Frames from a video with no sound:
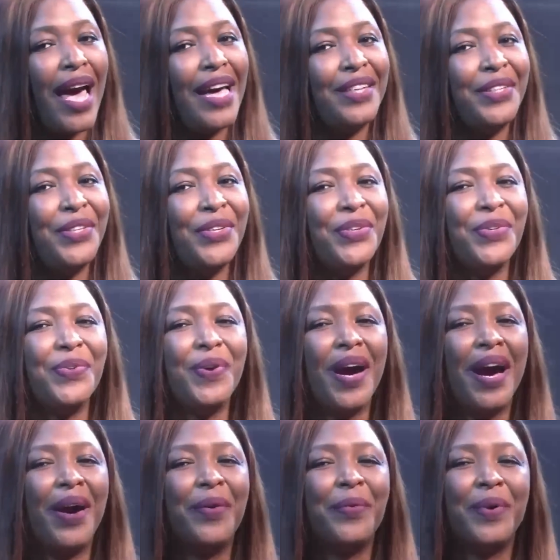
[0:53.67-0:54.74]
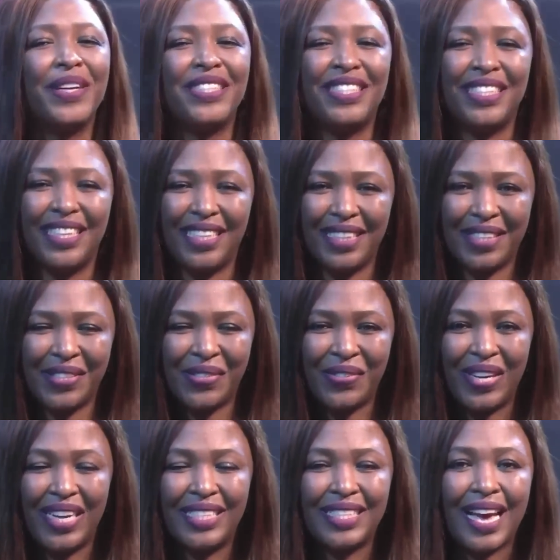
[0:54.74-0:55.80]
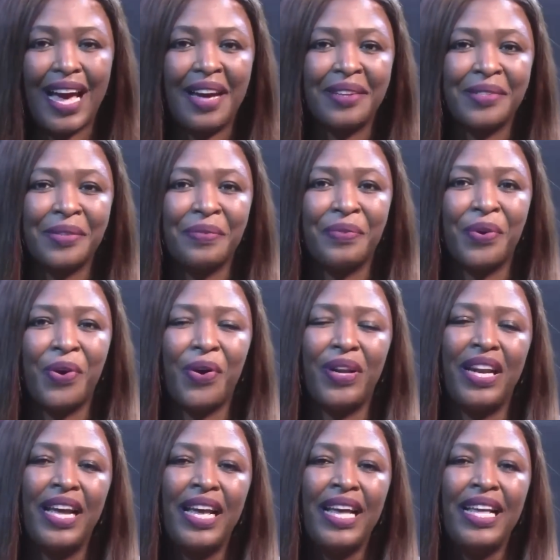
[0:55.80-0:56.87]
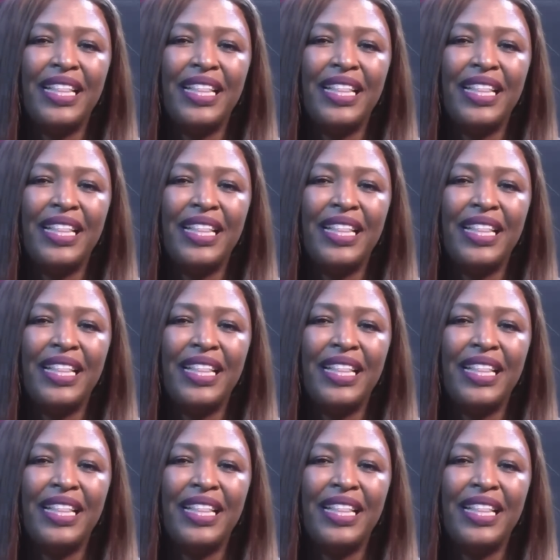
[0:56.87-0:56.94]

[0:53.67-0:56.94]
and you are watching The Strange Acts of God.